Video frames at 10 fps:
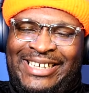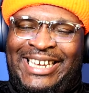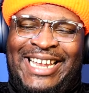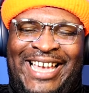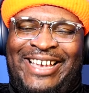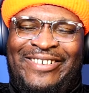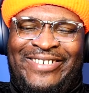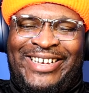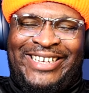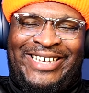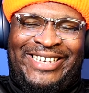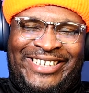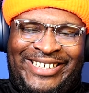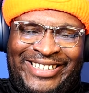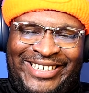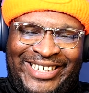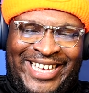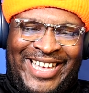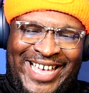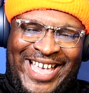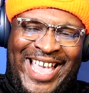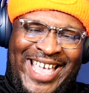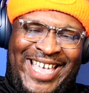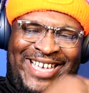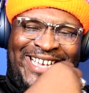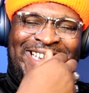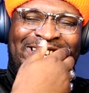all right, you guys get out of here. good